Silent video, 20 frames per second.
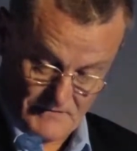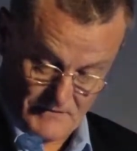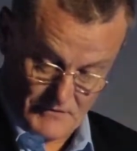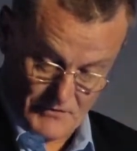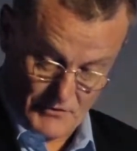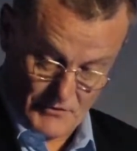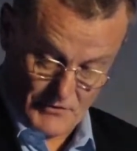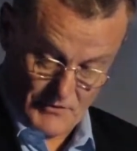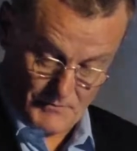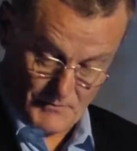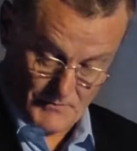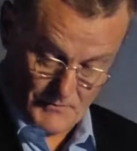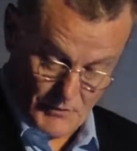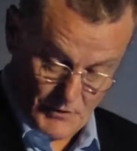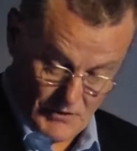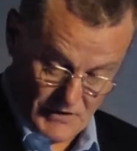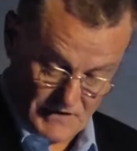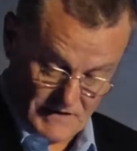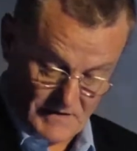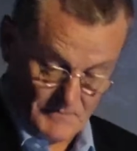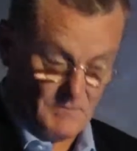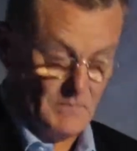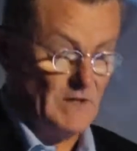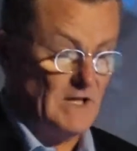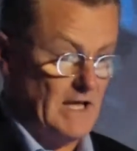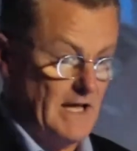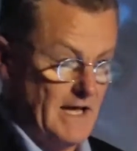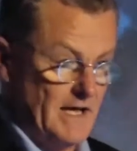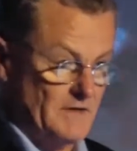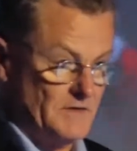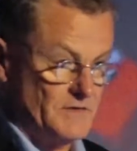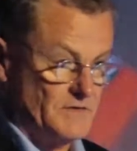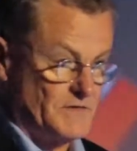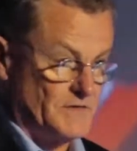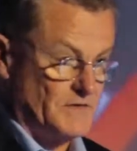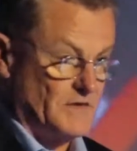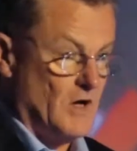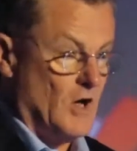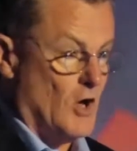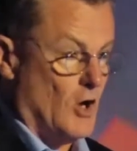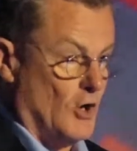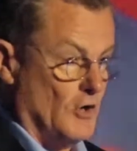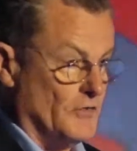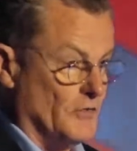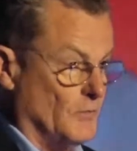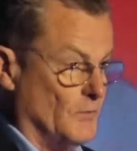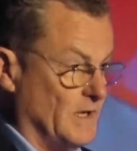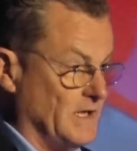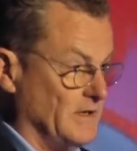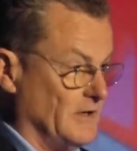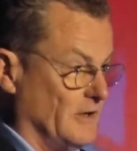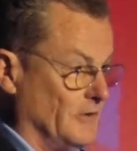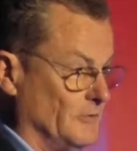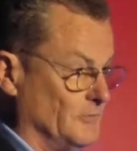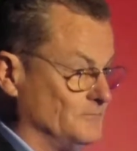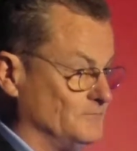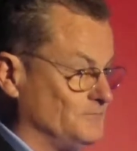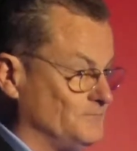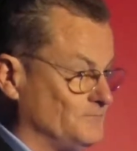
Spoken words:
for you to put plants on the window.